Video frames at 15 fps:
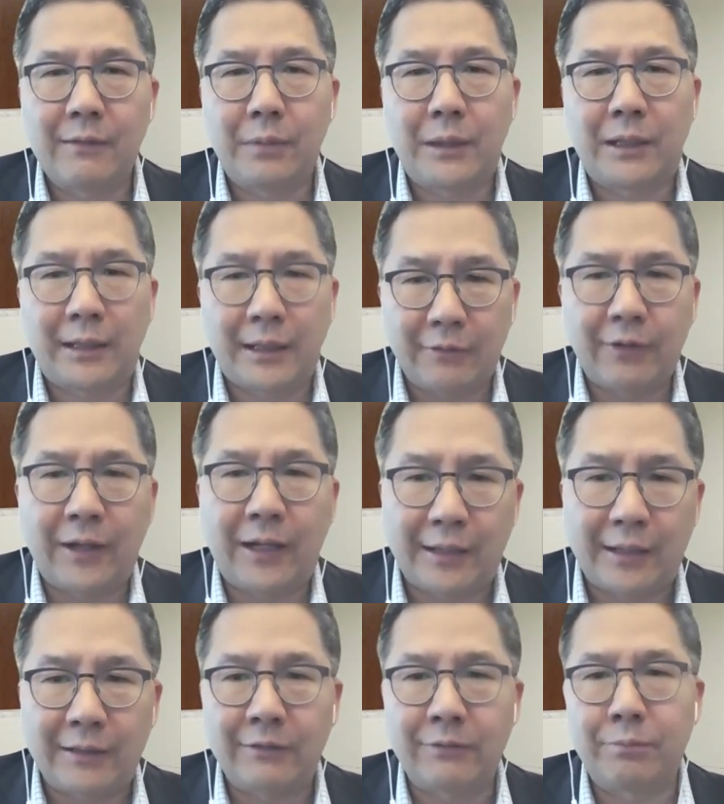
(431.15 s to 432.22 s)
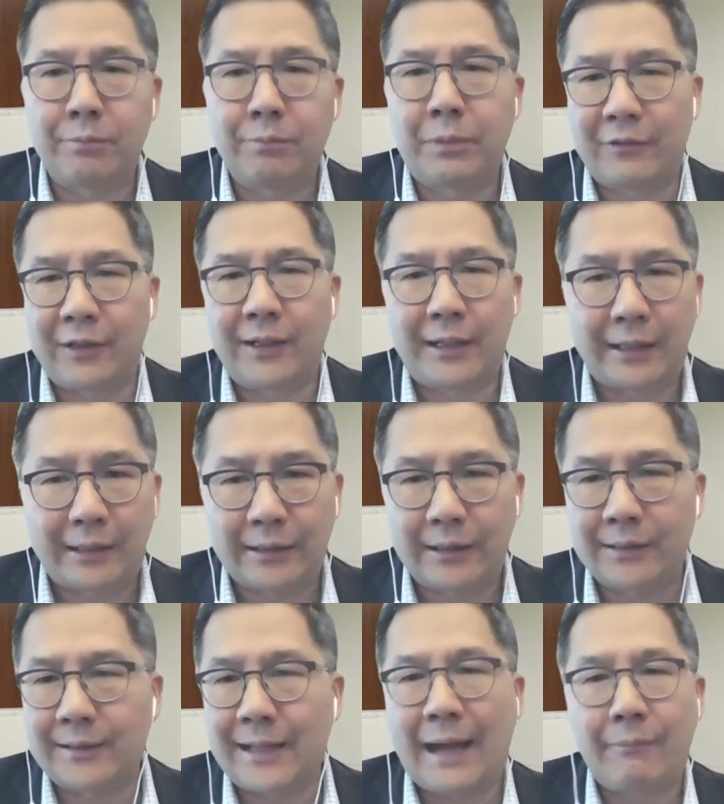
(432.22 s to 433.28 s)
being innovative, pivoting,
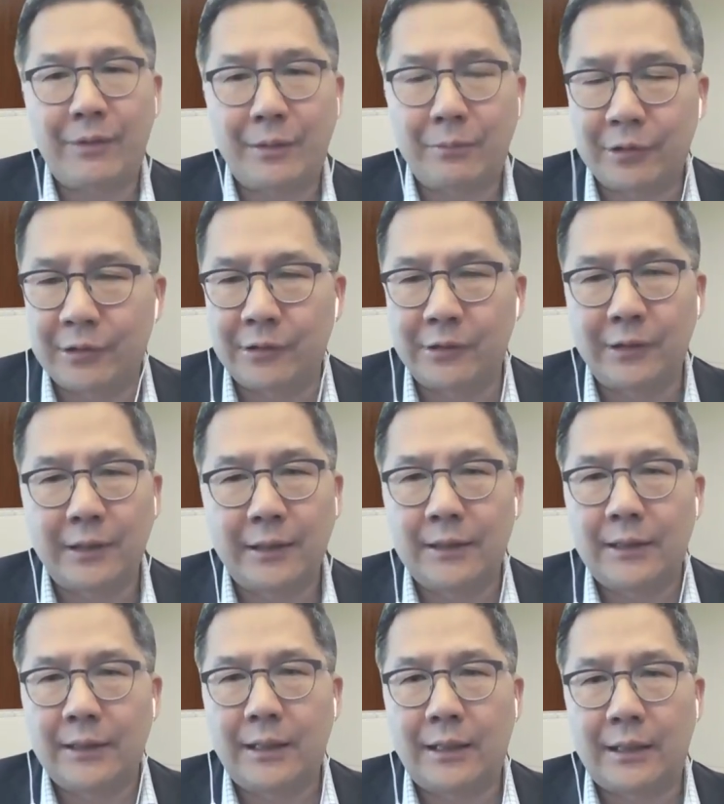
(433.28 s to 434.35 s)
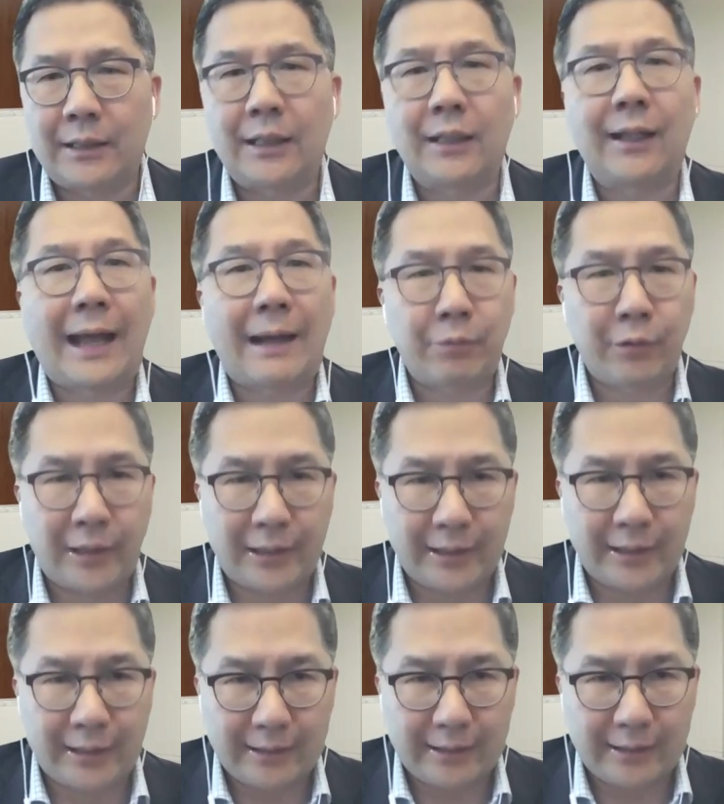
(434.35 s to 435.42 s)
adaptable, collaborating